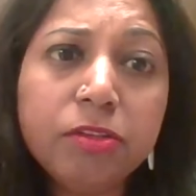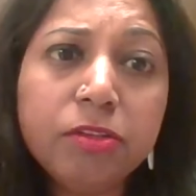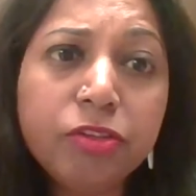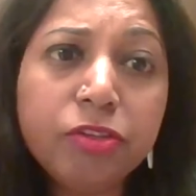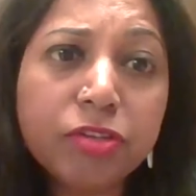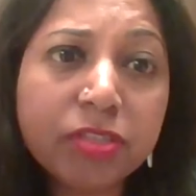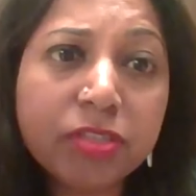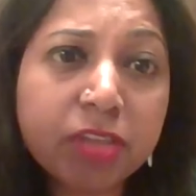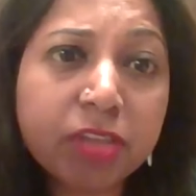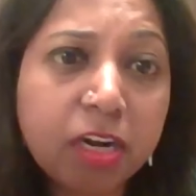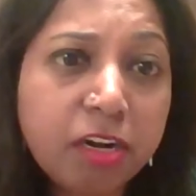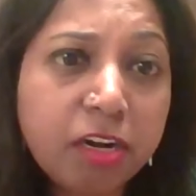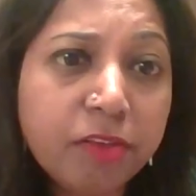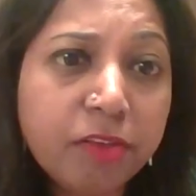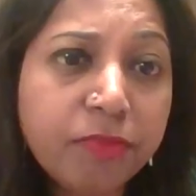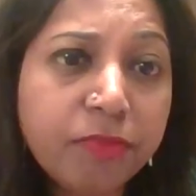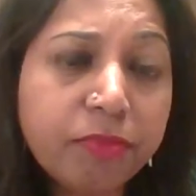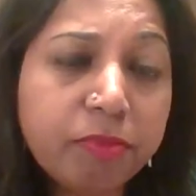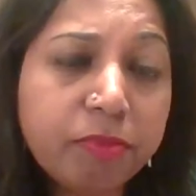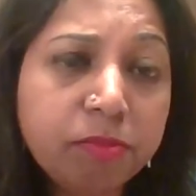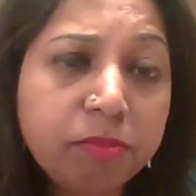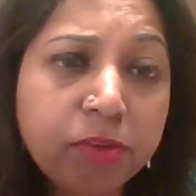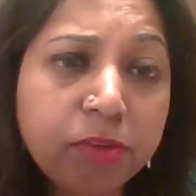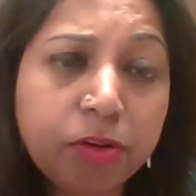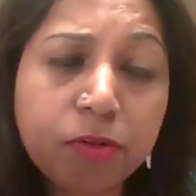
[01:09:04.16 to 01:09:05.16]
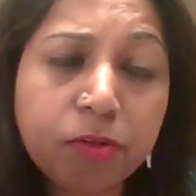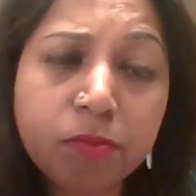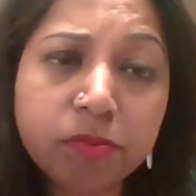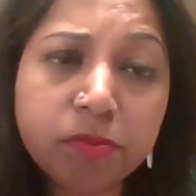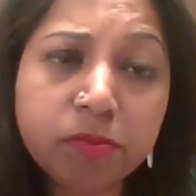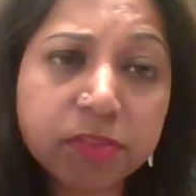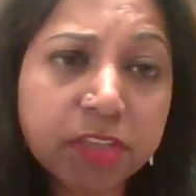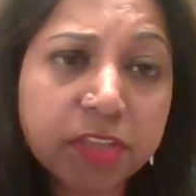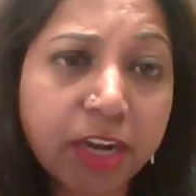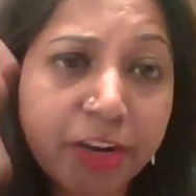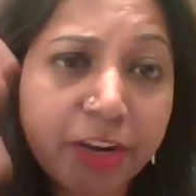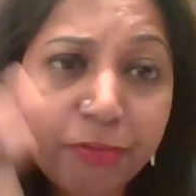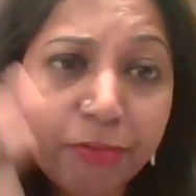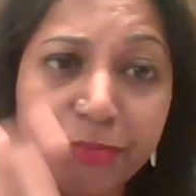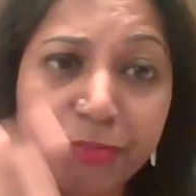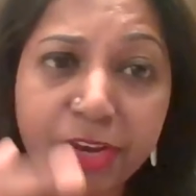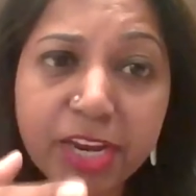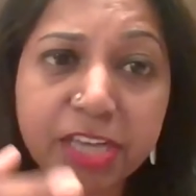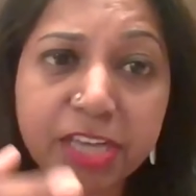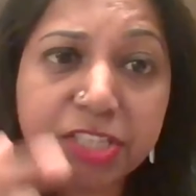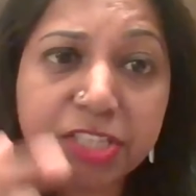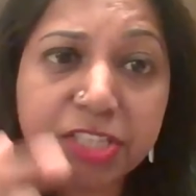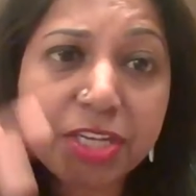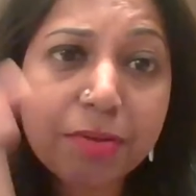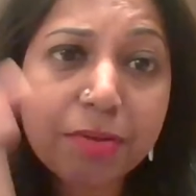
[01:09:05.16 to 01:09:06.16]
Your
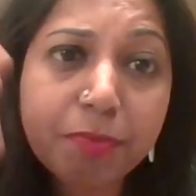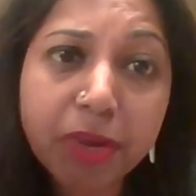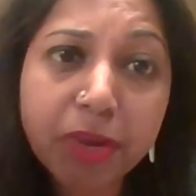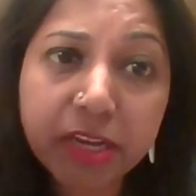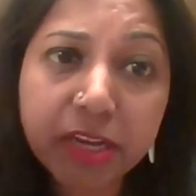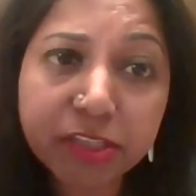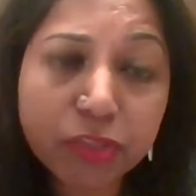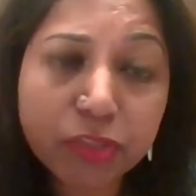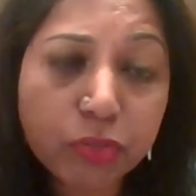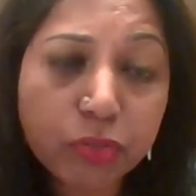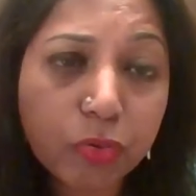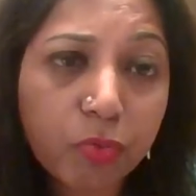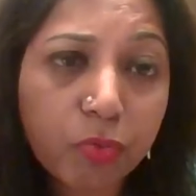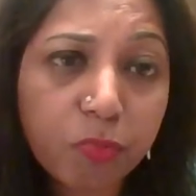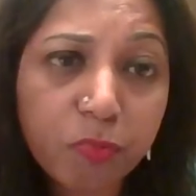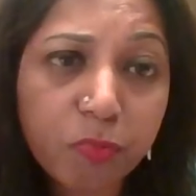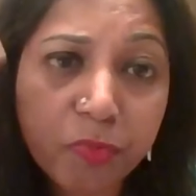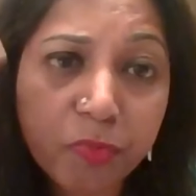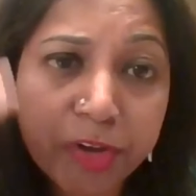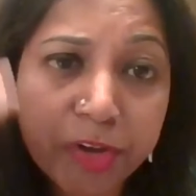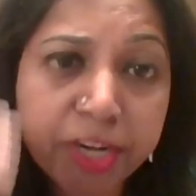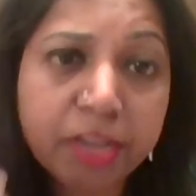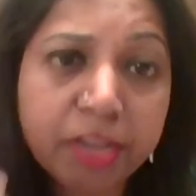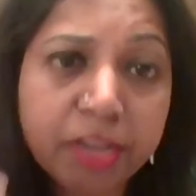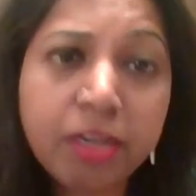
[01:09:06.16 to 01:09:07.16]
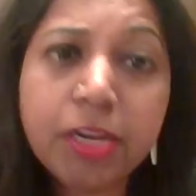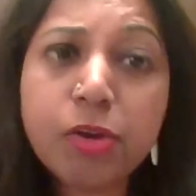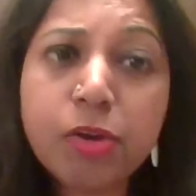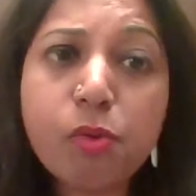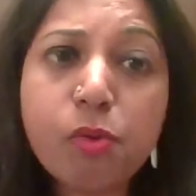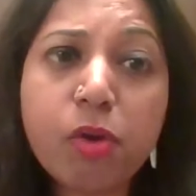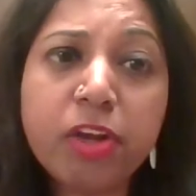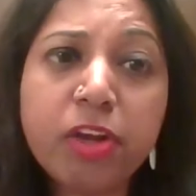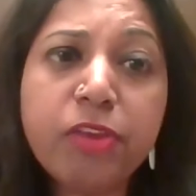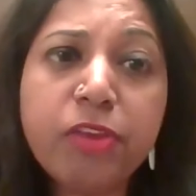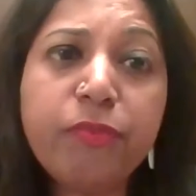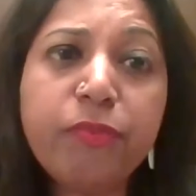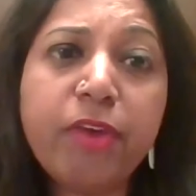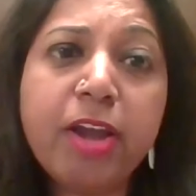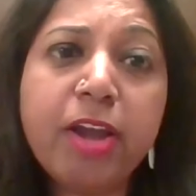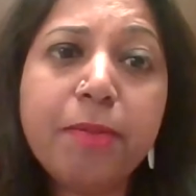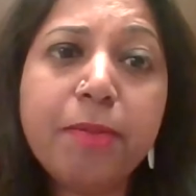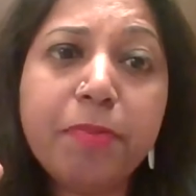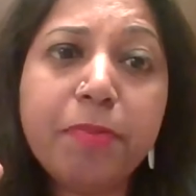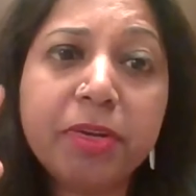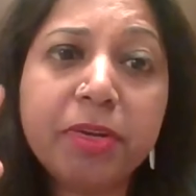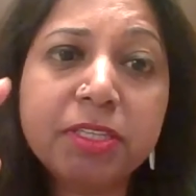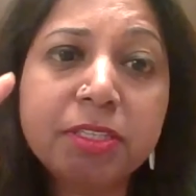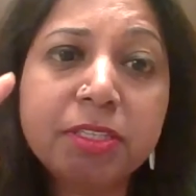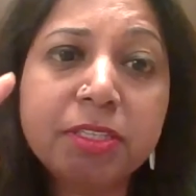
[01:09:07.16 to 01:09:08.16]
certification makes you really
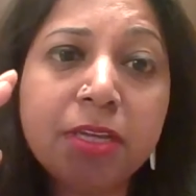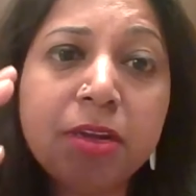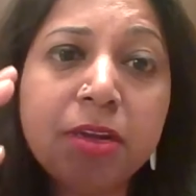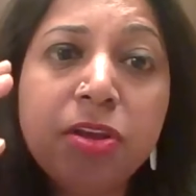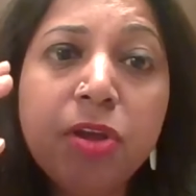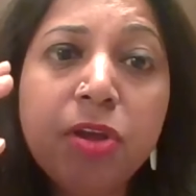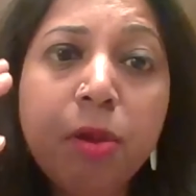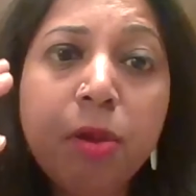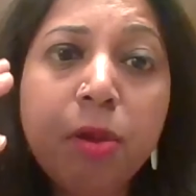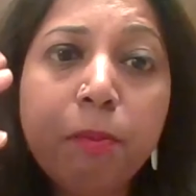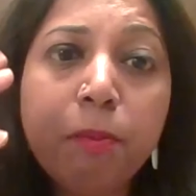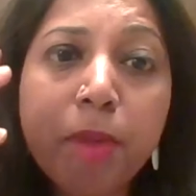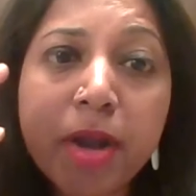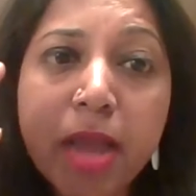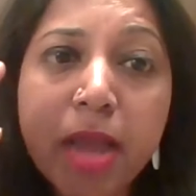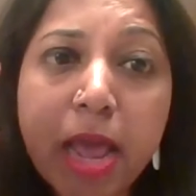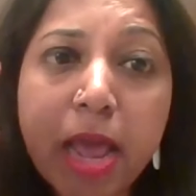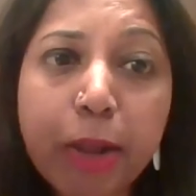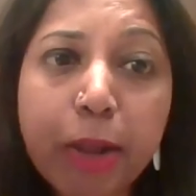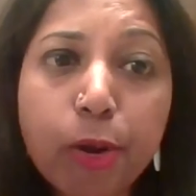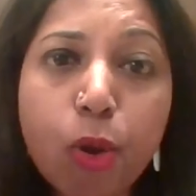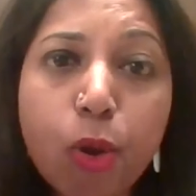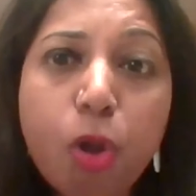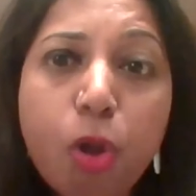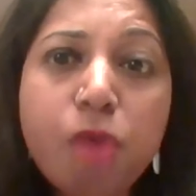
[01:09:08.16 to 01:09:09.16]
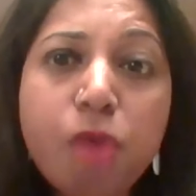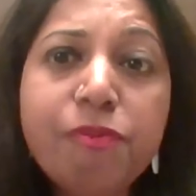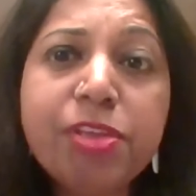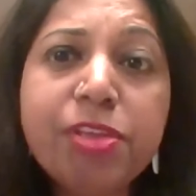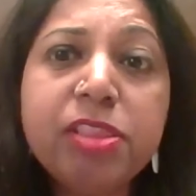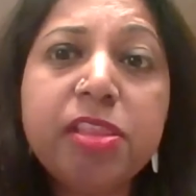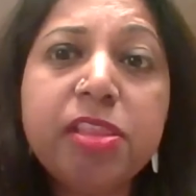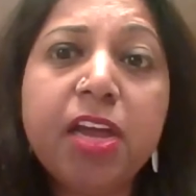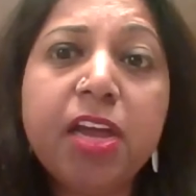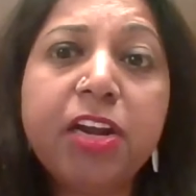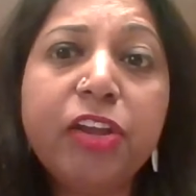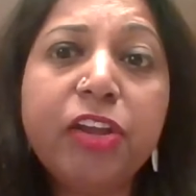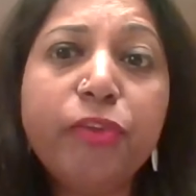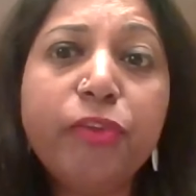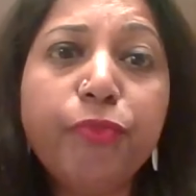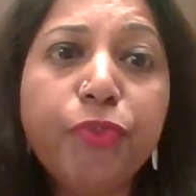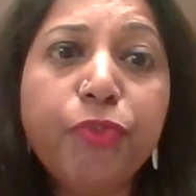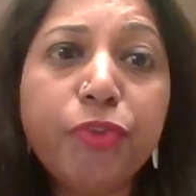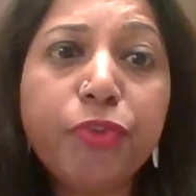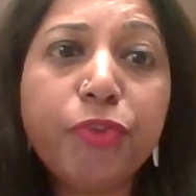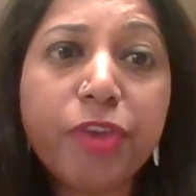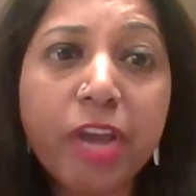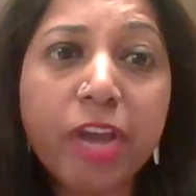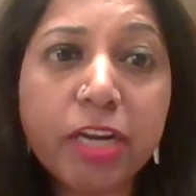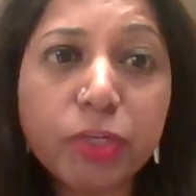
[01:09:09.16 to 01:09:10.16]
qualified person, but along with that, if
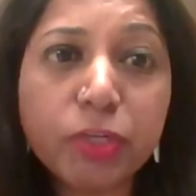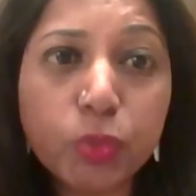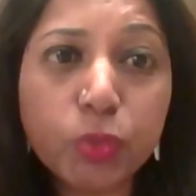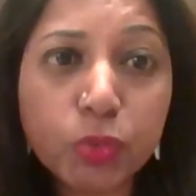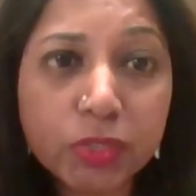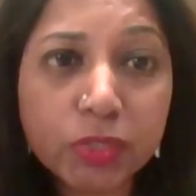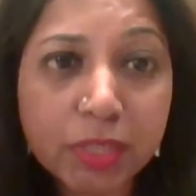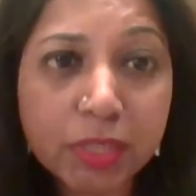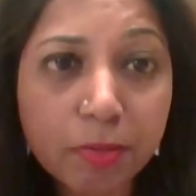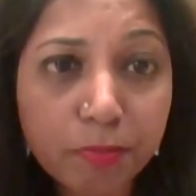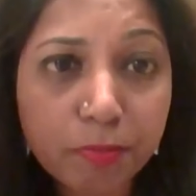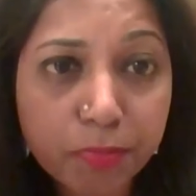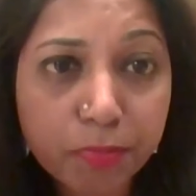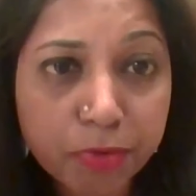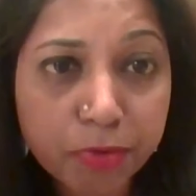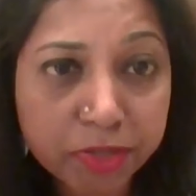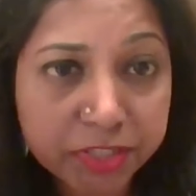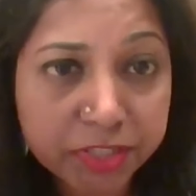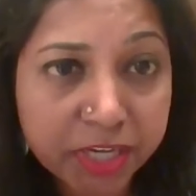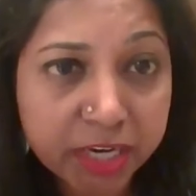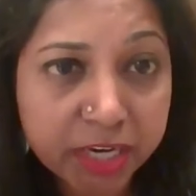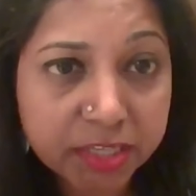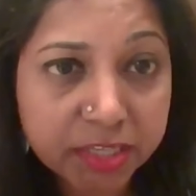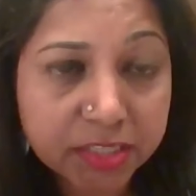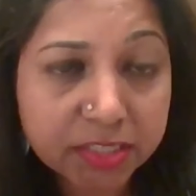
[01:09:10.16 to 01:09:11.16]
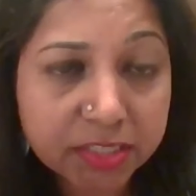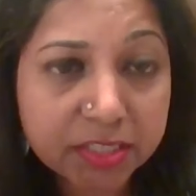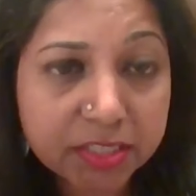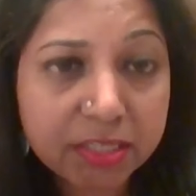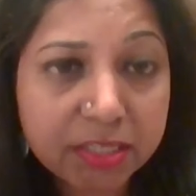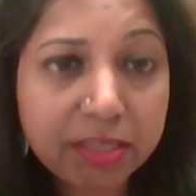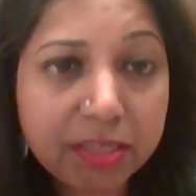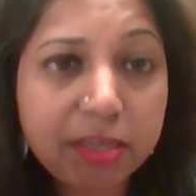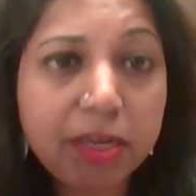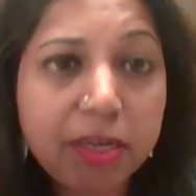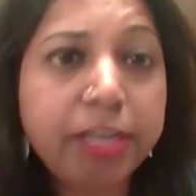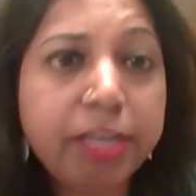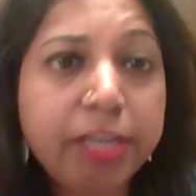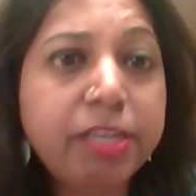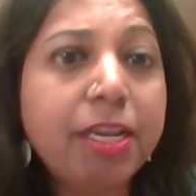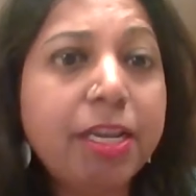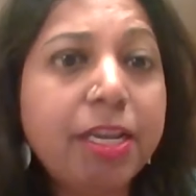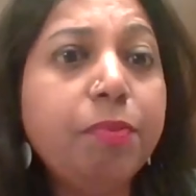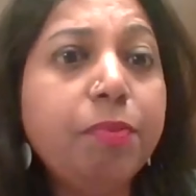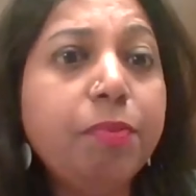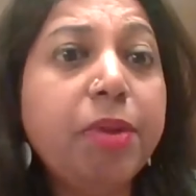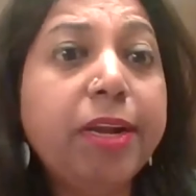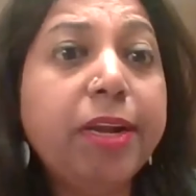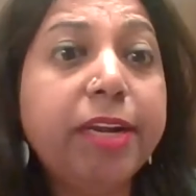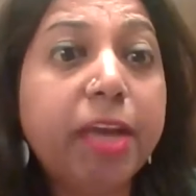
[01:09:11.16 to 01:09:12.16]
you can do some projects, it
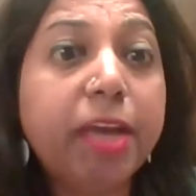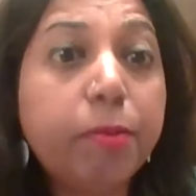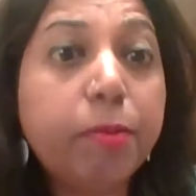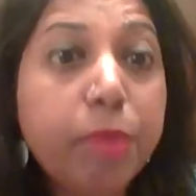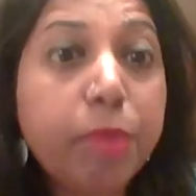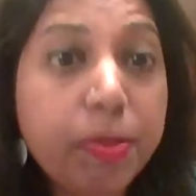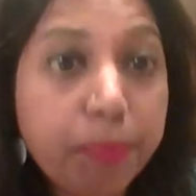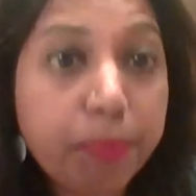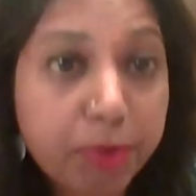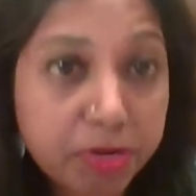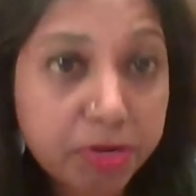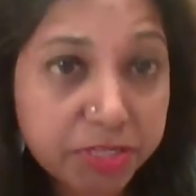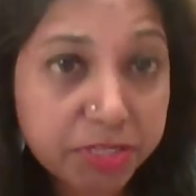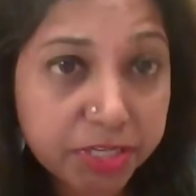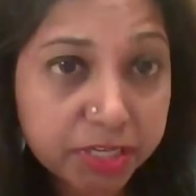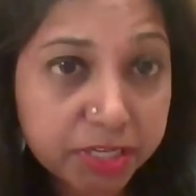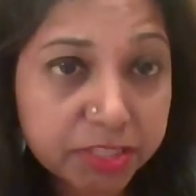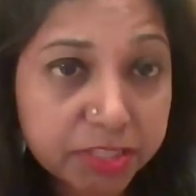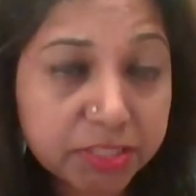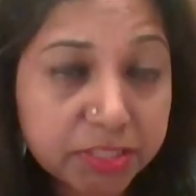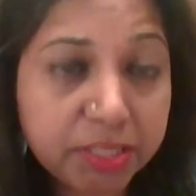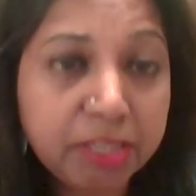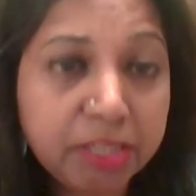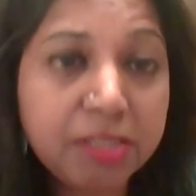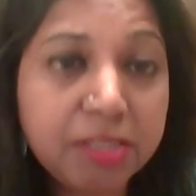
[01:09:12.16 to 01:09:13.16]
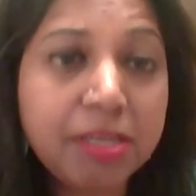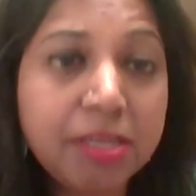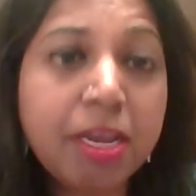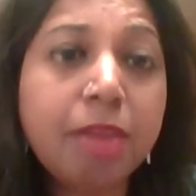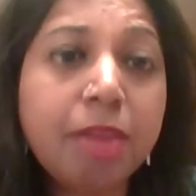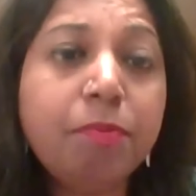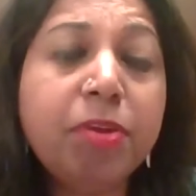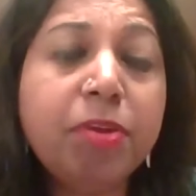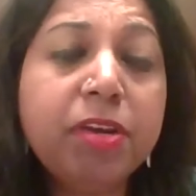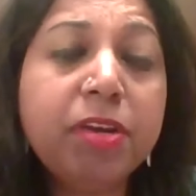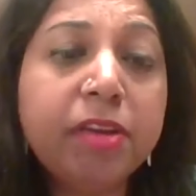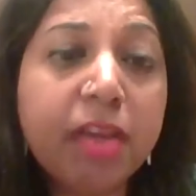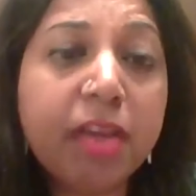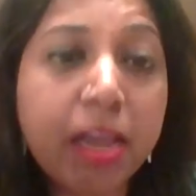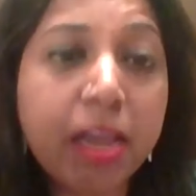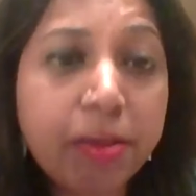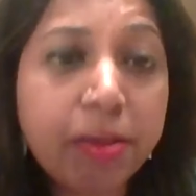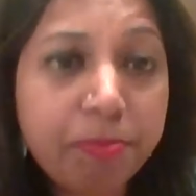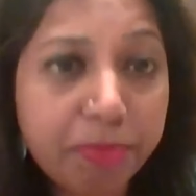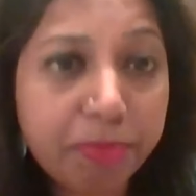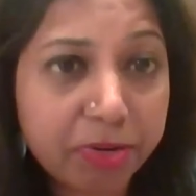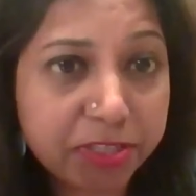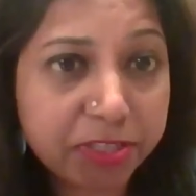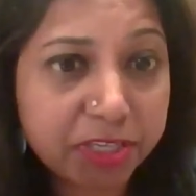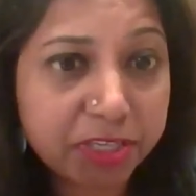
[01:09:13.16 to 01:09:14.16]
can be dummy projects, it can be
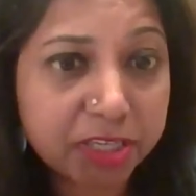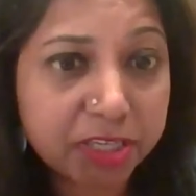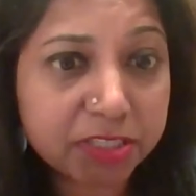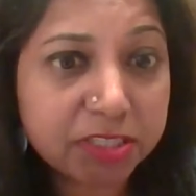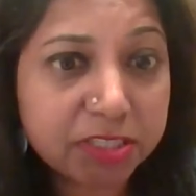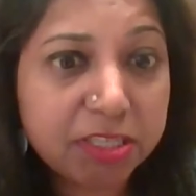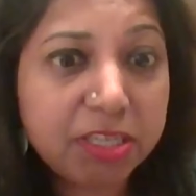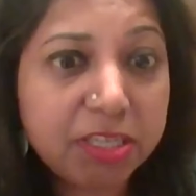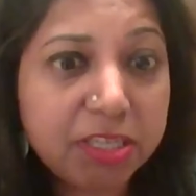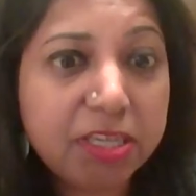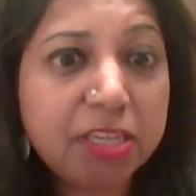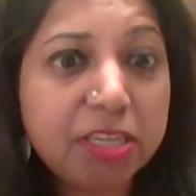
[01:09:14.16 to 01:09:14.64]
live projects,